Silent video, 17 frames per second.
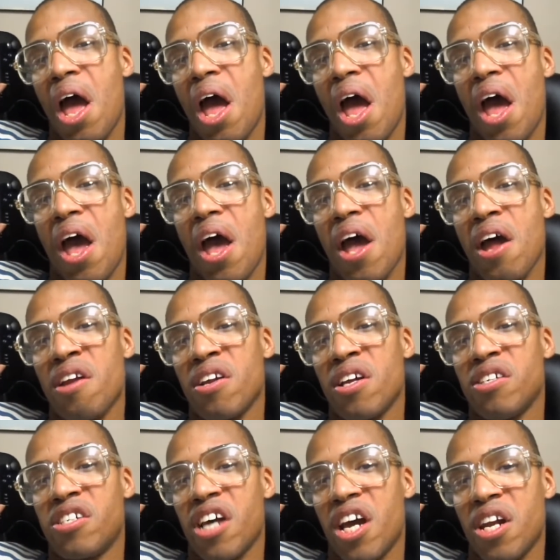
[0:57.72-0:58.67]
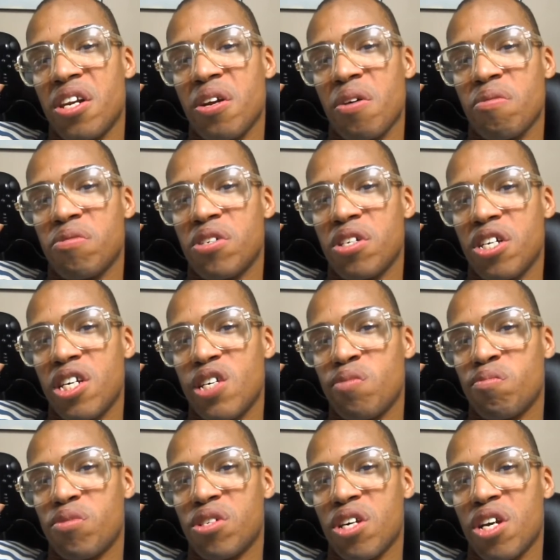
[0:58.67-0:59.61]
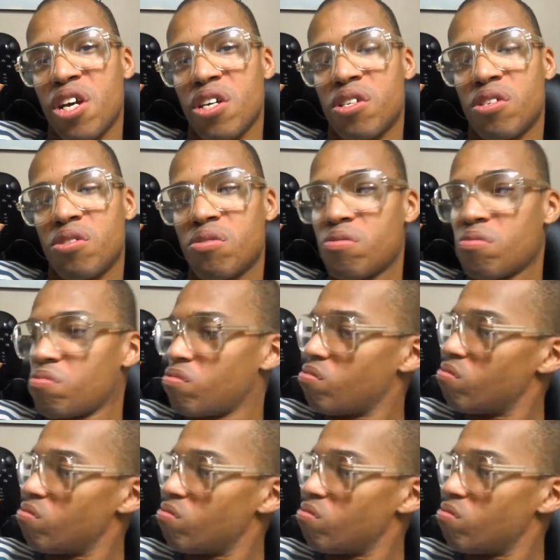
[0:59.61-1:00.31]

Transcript: and Nintendo deems it